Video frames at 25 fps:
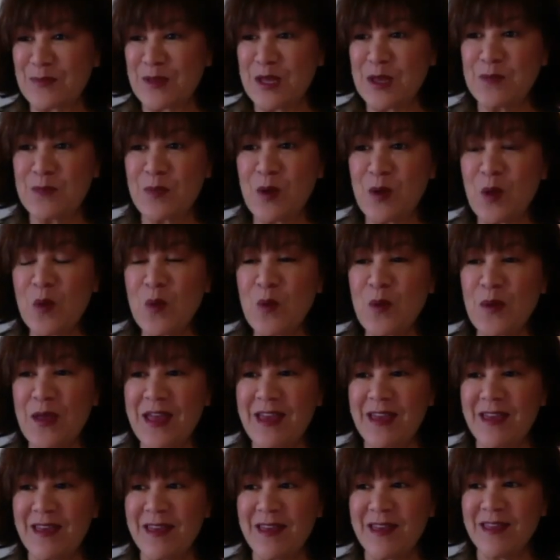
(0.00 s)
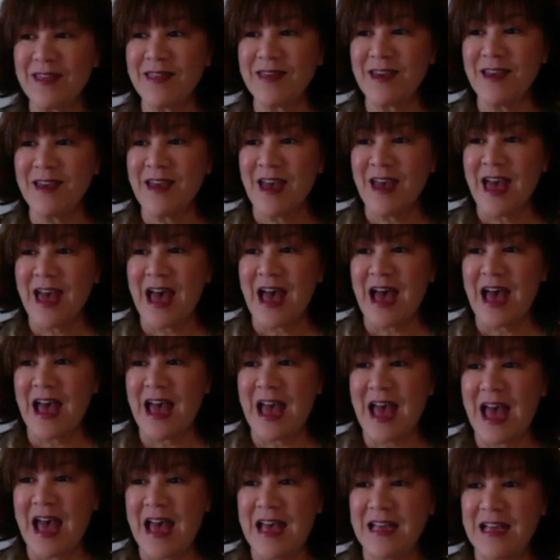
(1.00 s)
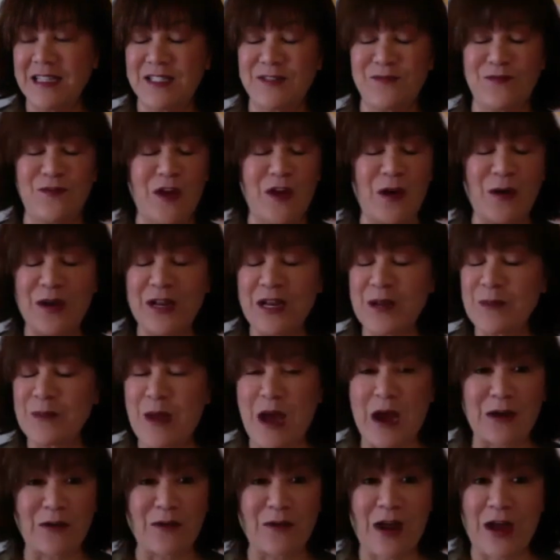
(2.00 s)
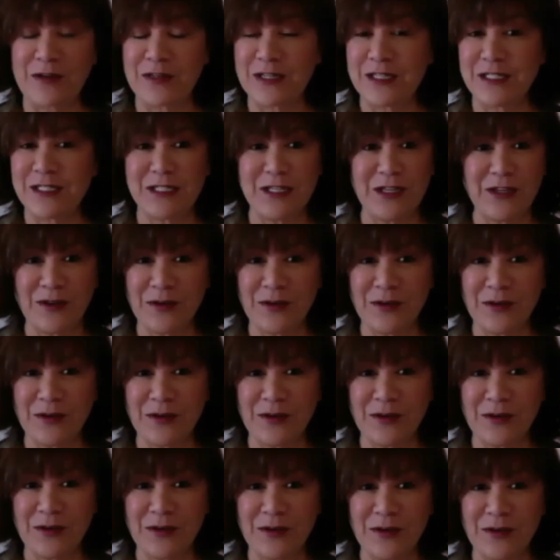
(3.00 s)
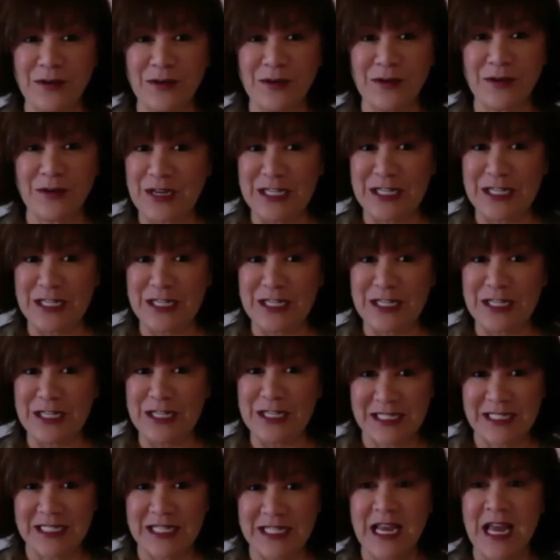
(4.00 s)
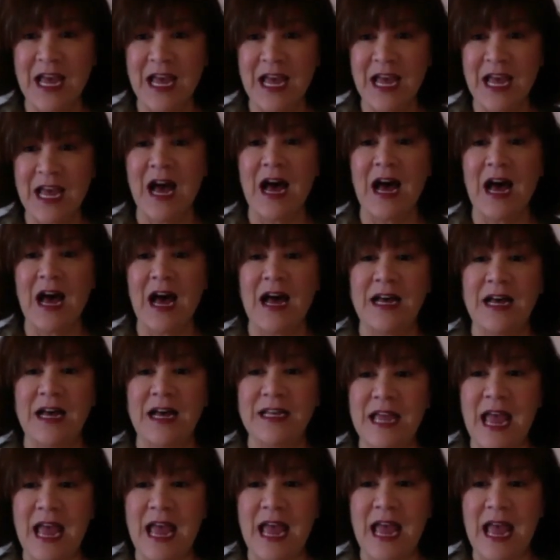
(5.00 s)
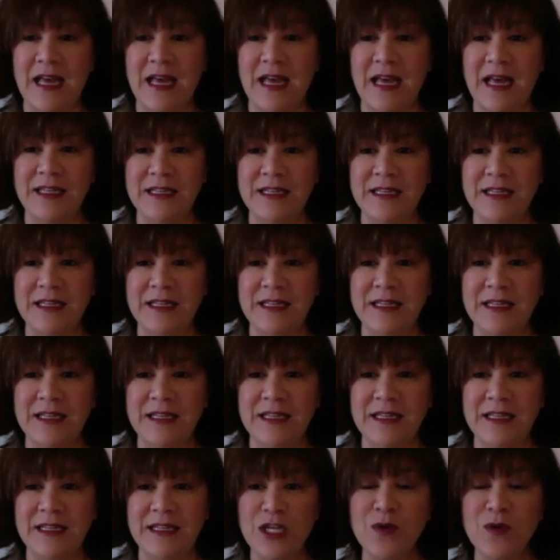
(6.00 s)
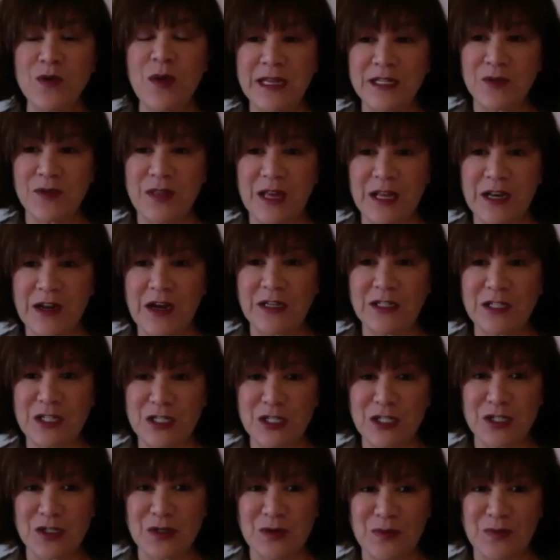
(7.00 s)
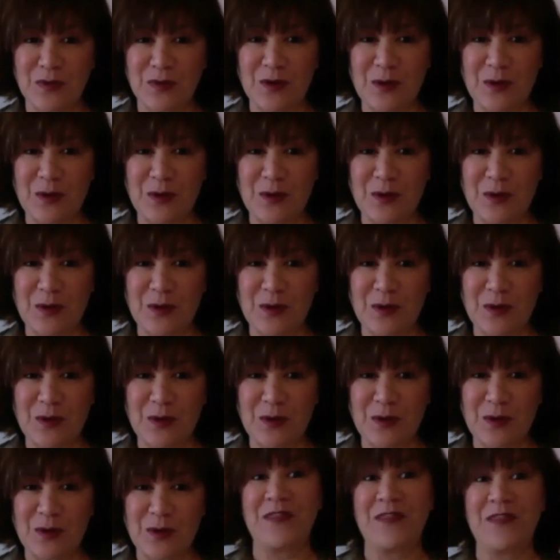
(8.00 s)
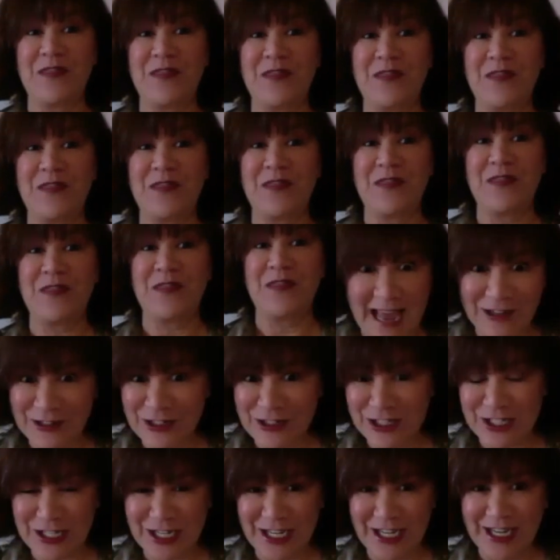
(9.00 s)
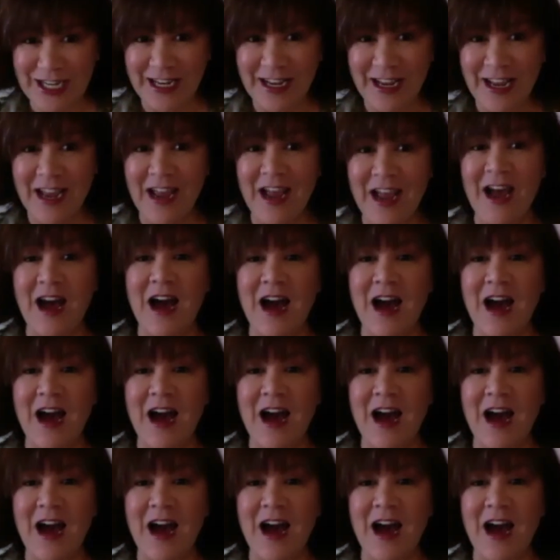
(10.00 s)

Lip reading: people with as varied a background as you and your interests. And when you enter that audition room with a lot of energy,